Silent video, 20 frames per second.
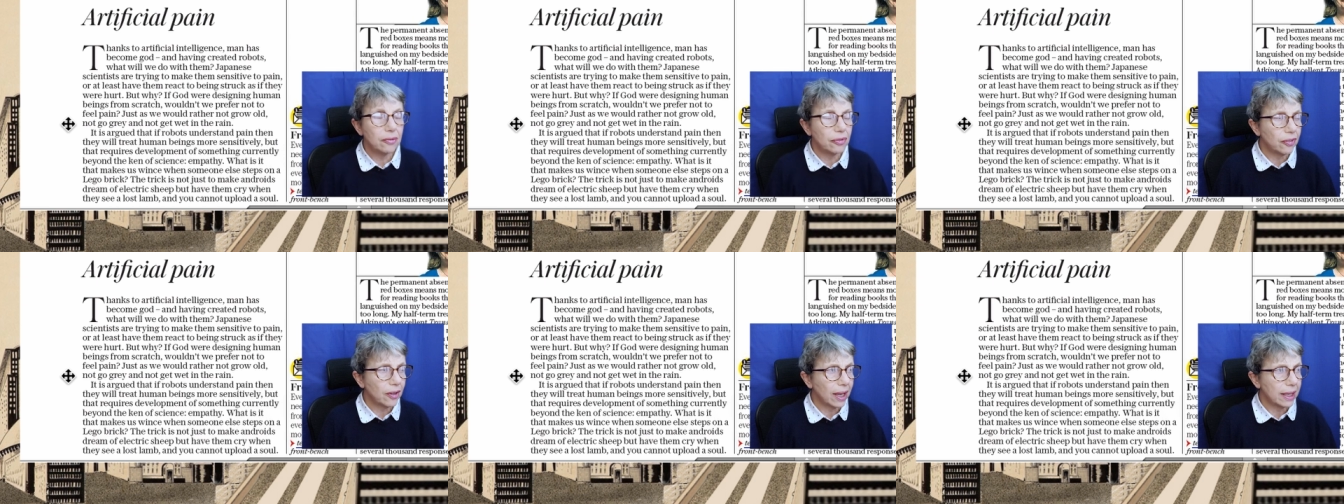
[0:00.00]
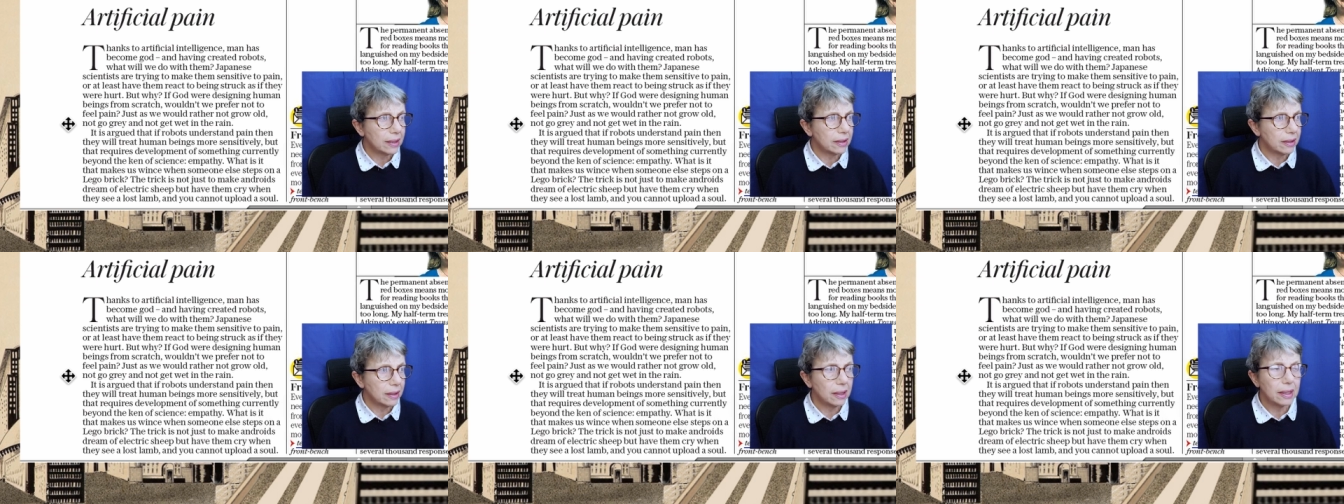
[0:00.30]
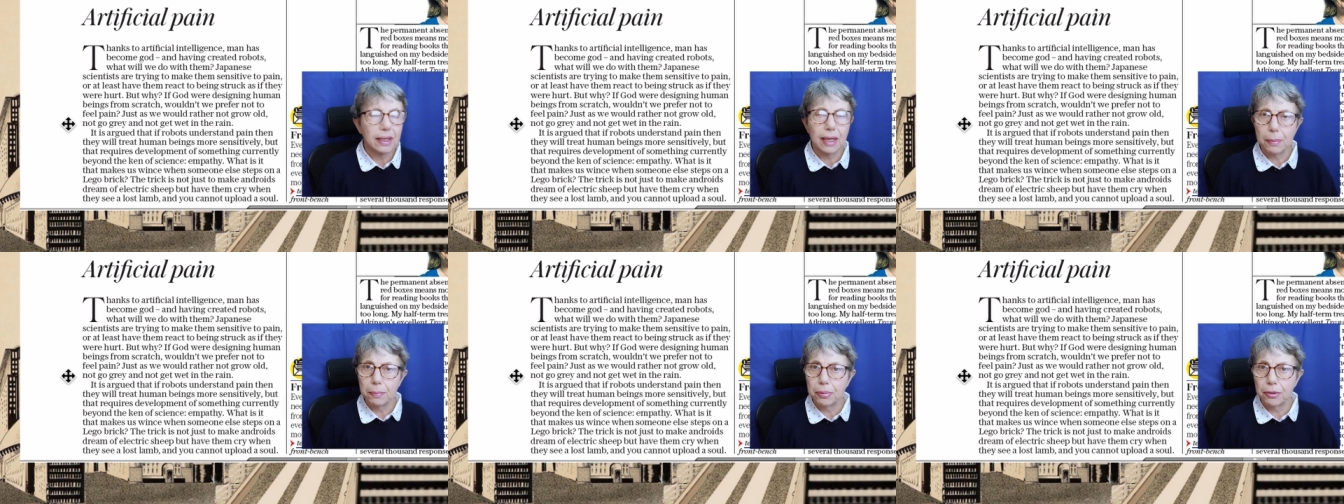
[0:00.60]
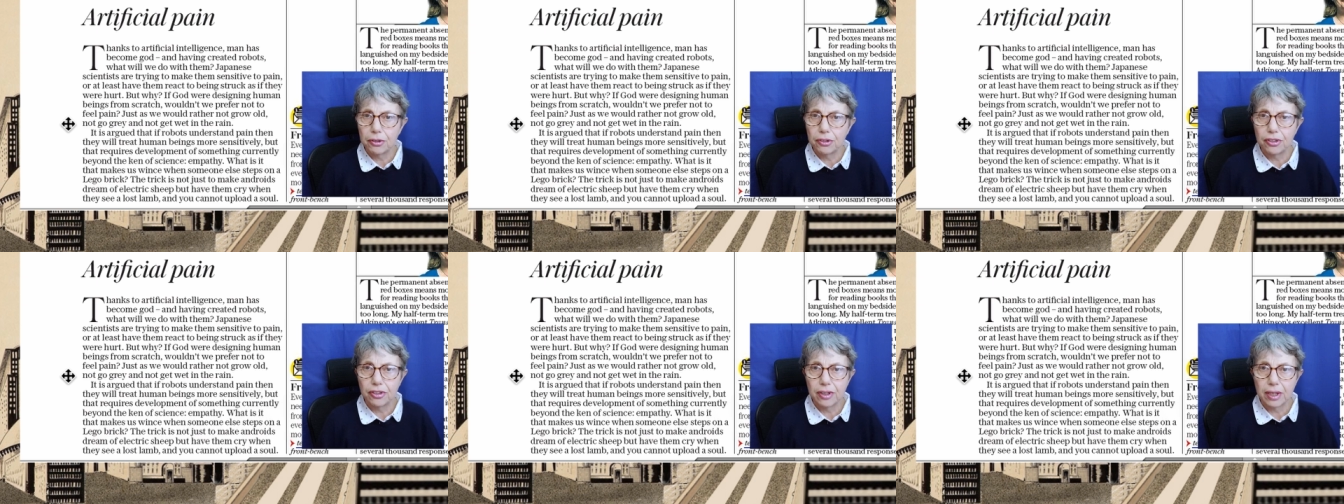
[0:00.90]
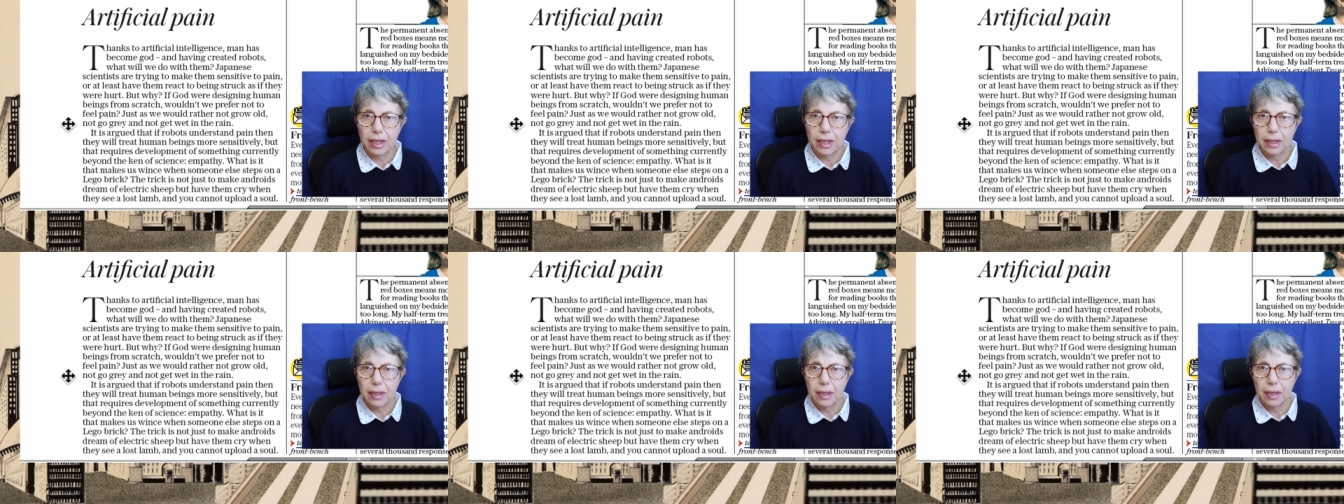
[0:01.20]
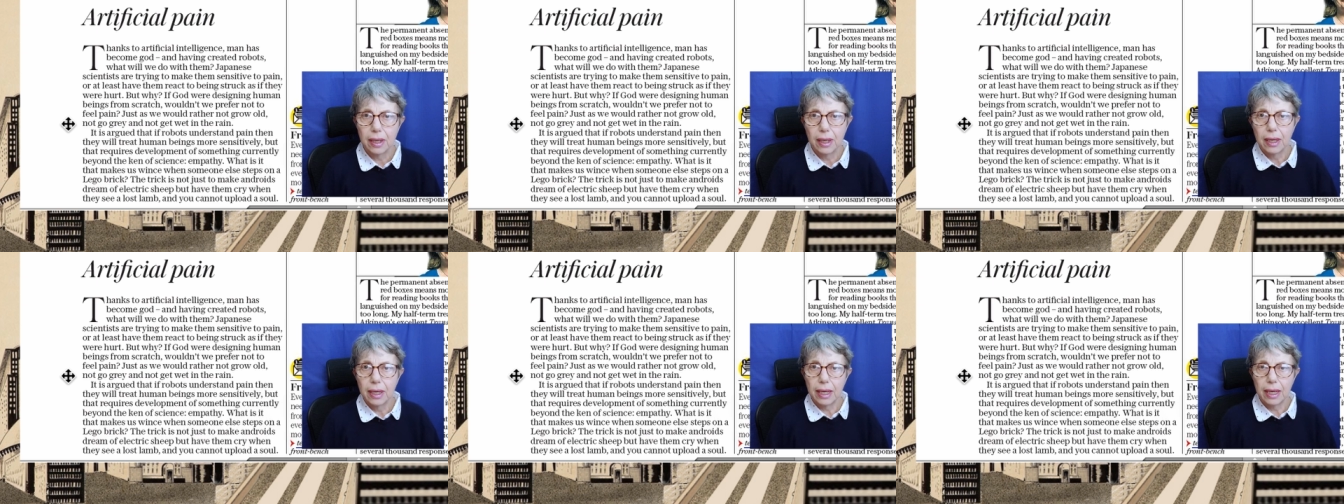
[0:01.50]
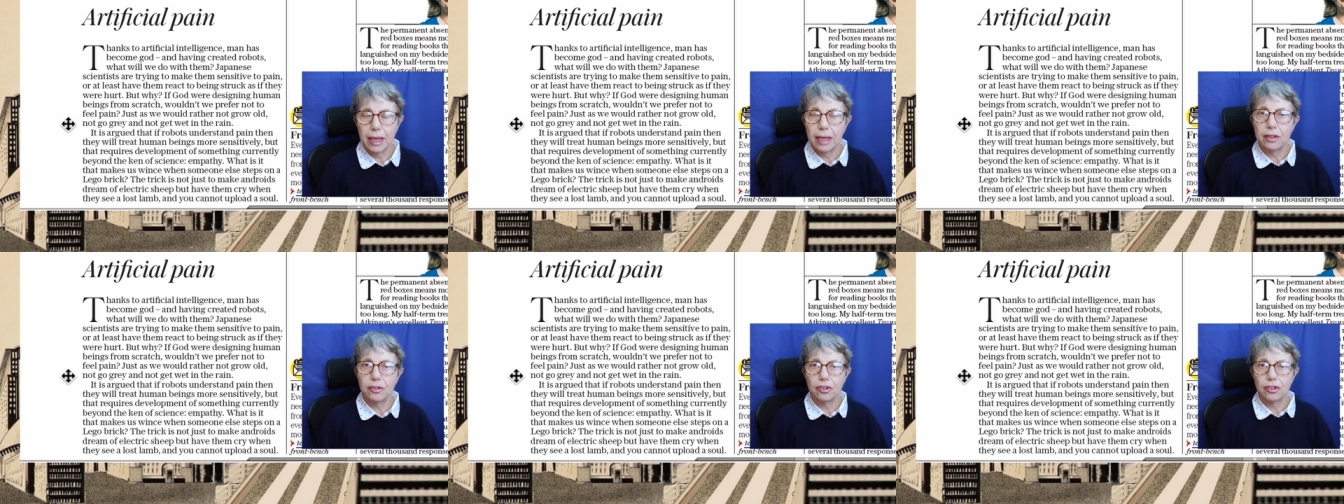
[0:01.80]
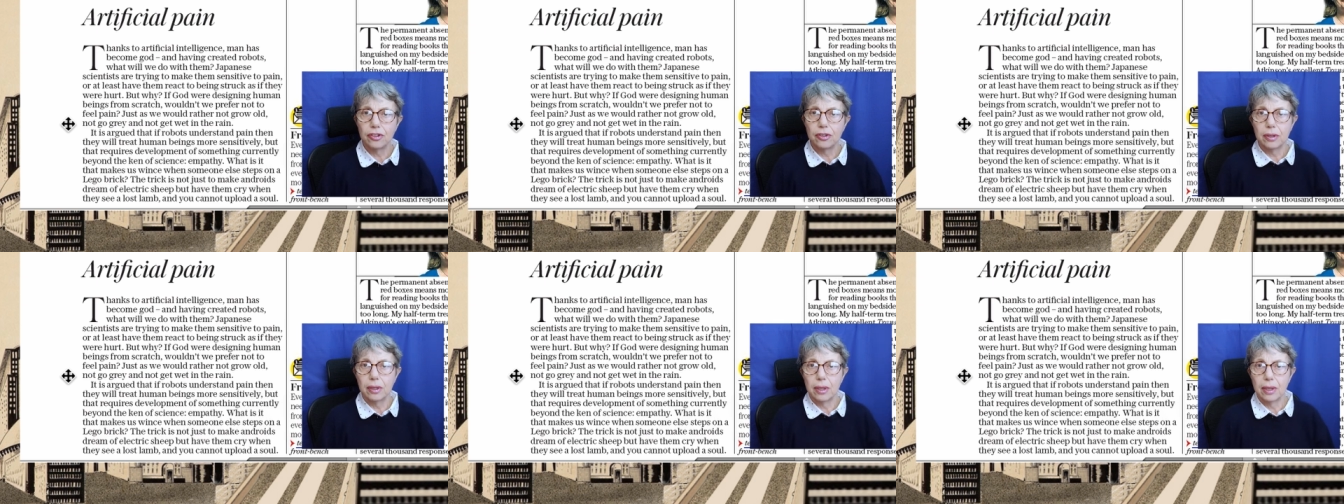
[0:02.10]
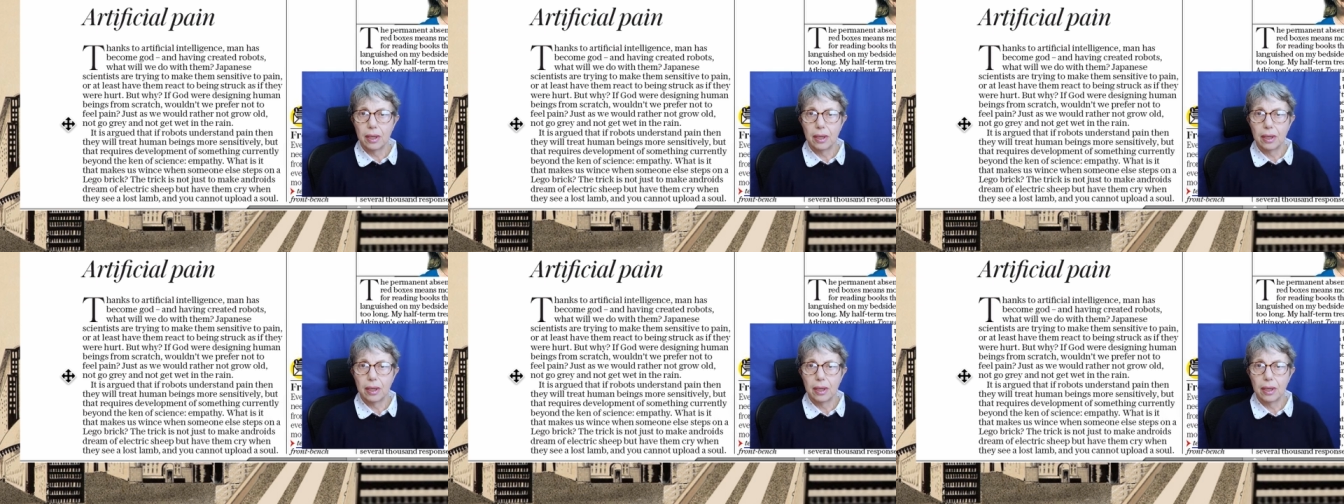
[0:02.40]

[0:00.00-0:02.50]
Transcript: In fact, leprosy is